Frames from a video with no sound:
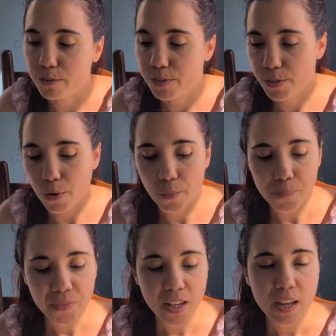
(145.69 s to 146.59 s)
So
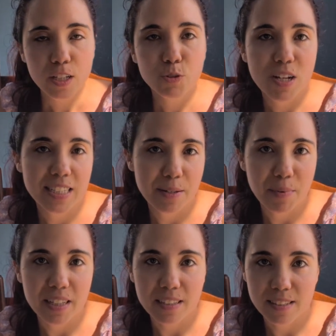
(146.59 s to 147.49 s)
20
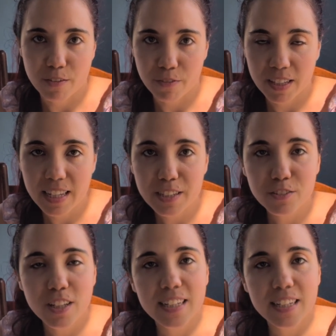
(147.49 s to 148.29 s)
ml of calendula,